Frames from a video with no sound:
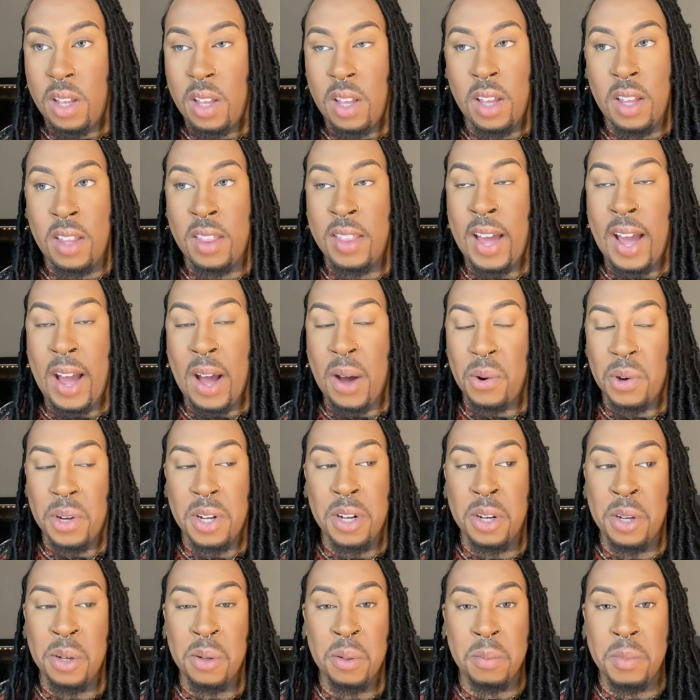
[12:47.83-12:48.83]
the
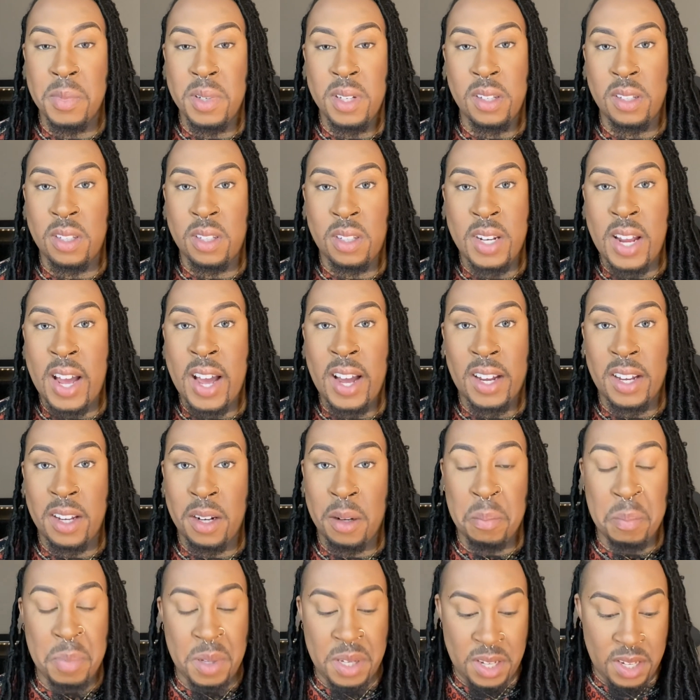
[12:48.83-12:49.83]
outcome is not going
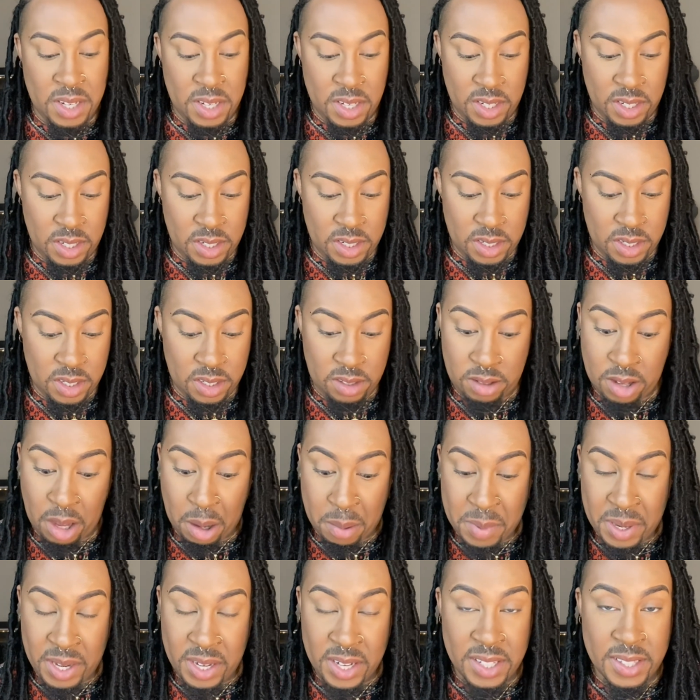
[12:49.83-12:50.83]
to be,
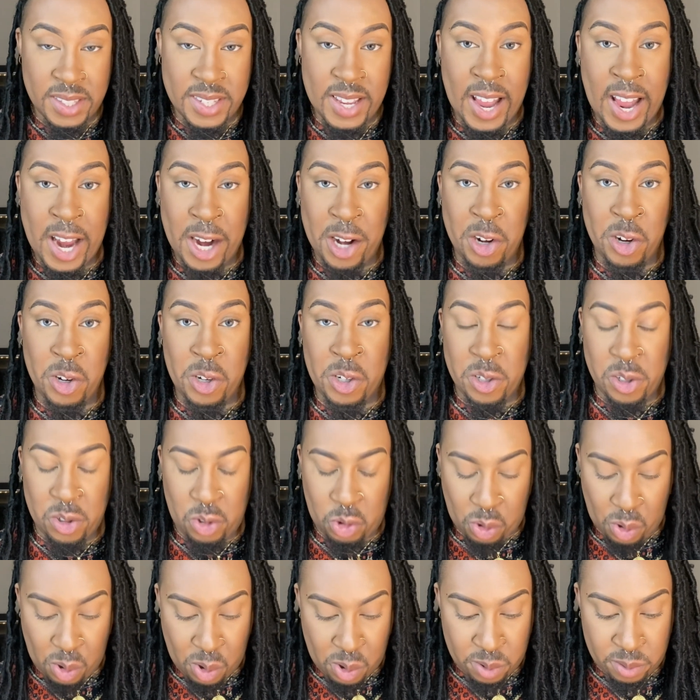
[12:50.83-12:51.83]
it's out of your
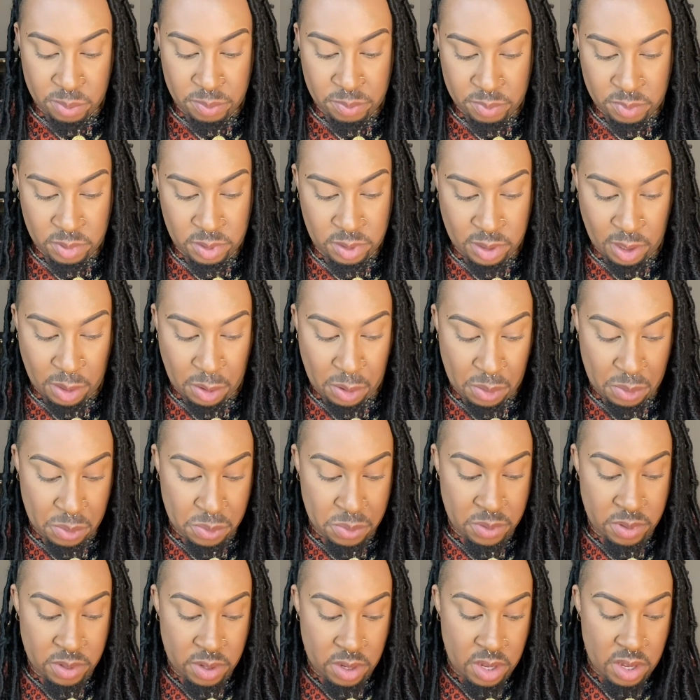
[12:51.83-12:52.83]
control. So
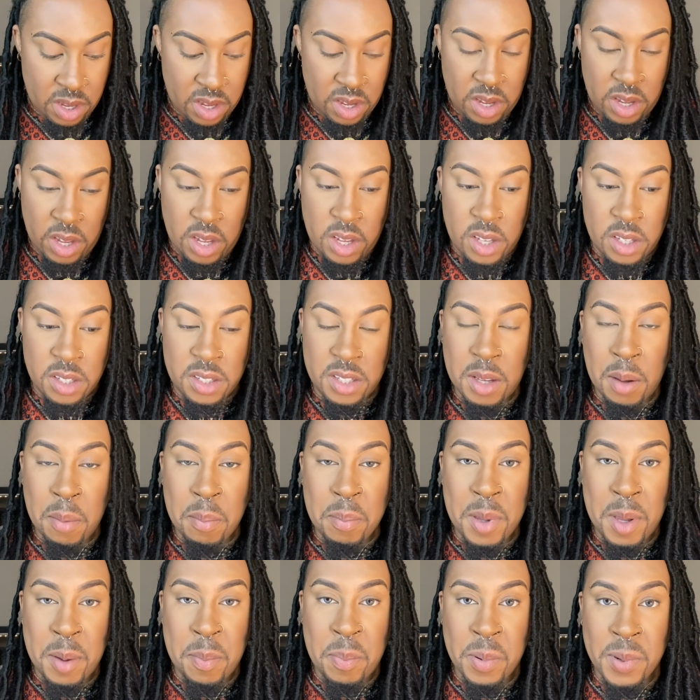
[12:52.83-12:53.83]
some
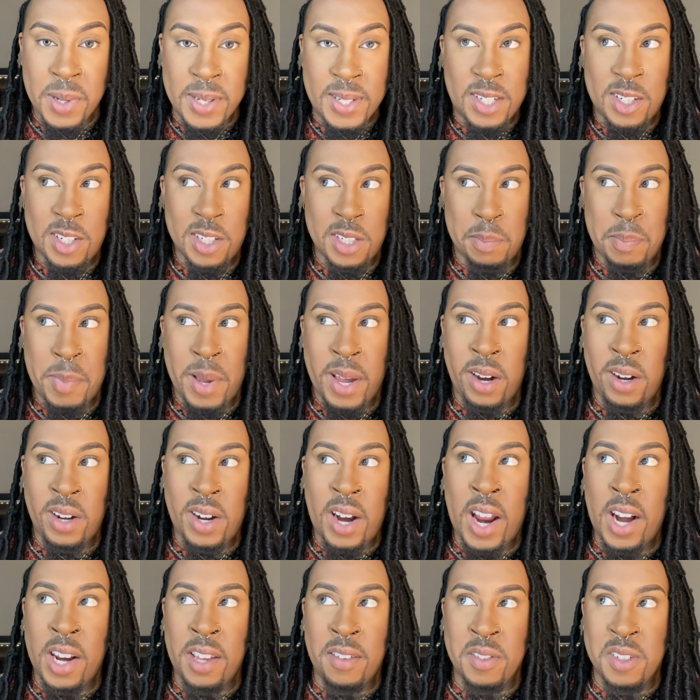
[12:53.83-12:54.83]
people, it's just better
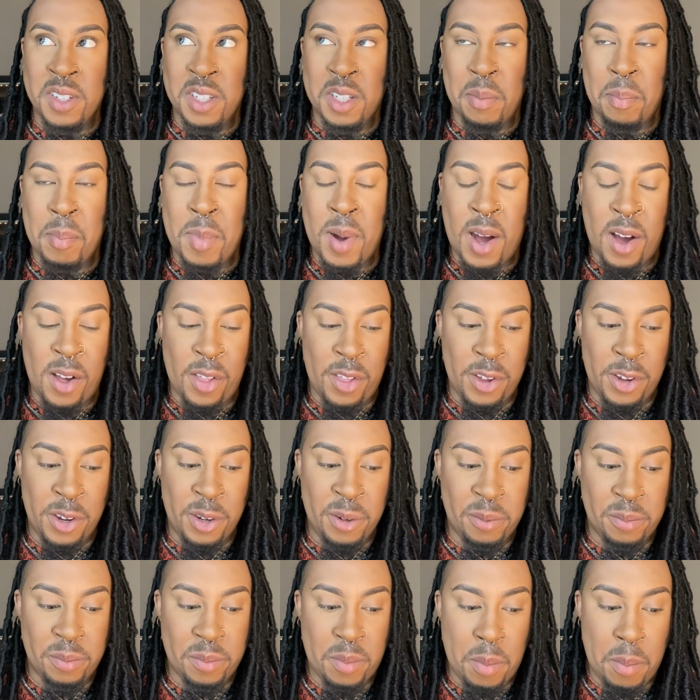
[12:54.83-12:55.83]
not even to bother.
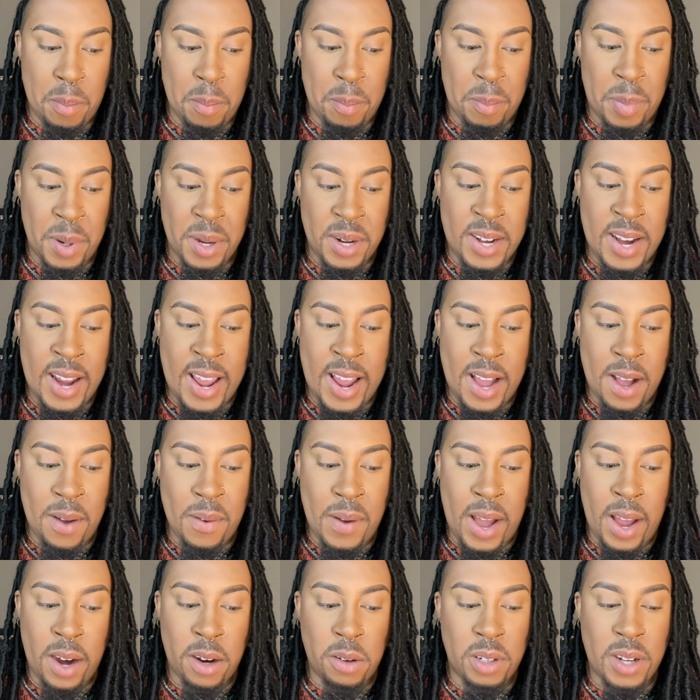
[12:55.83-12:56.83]
But now
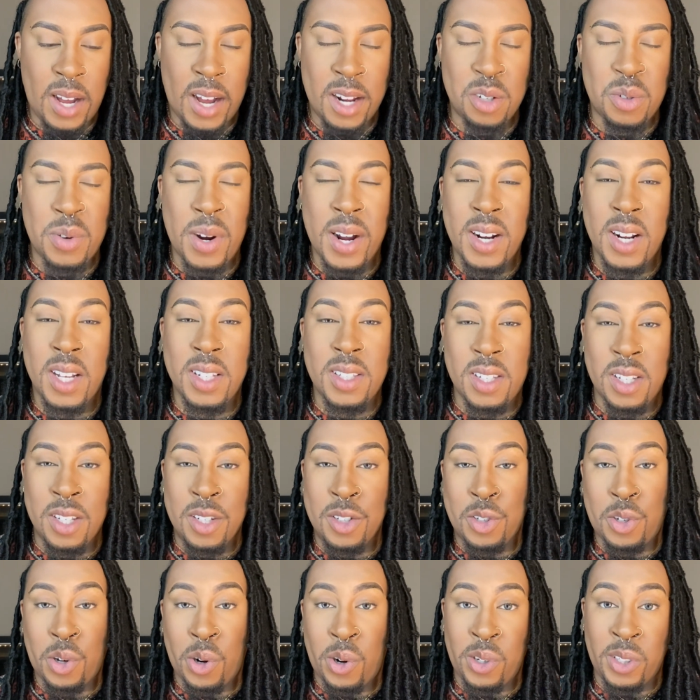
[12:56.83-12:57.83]
I try not to
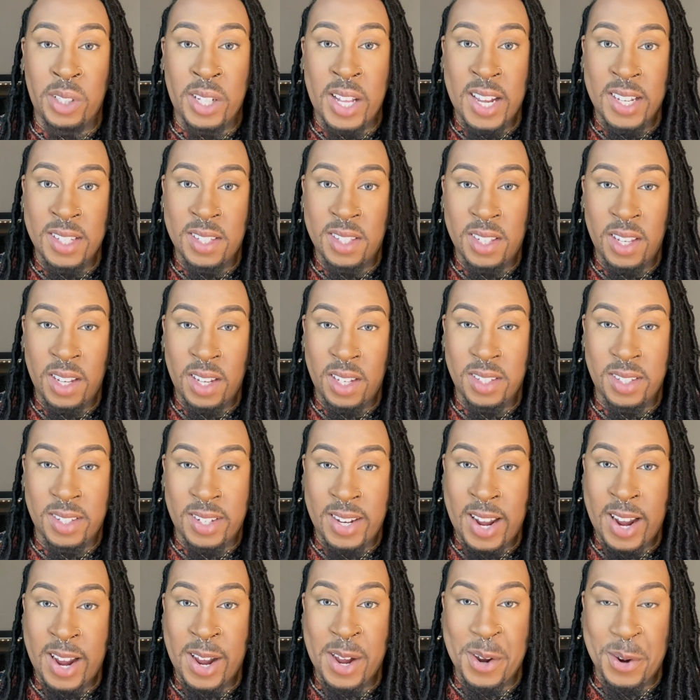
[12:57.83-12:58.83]
internalize things
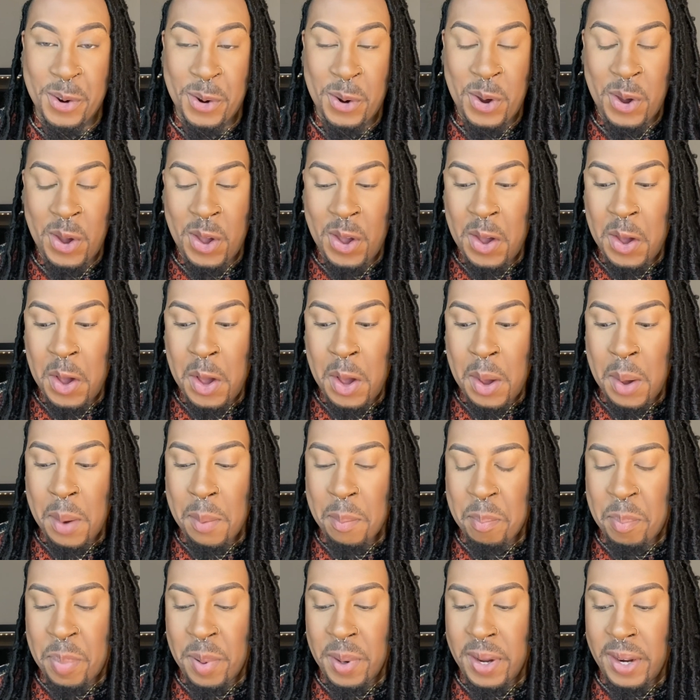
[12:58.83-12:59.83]
now,
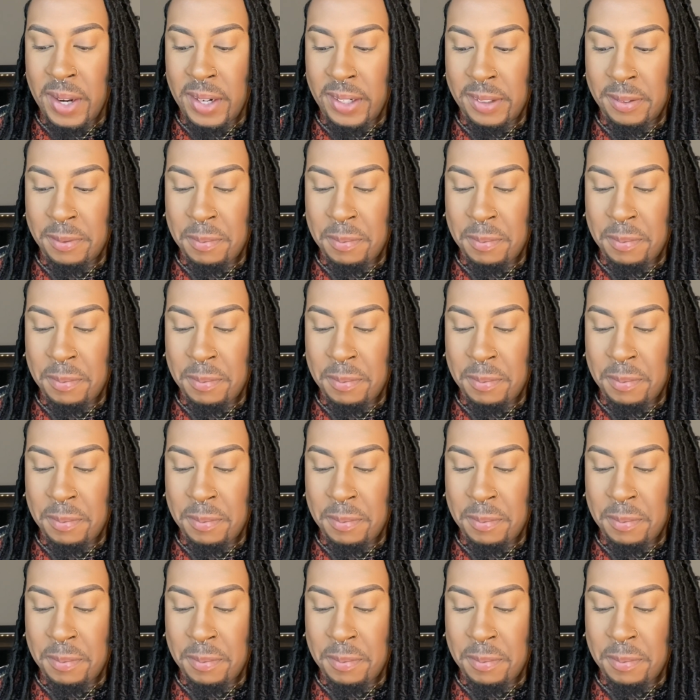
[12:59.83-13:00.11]
but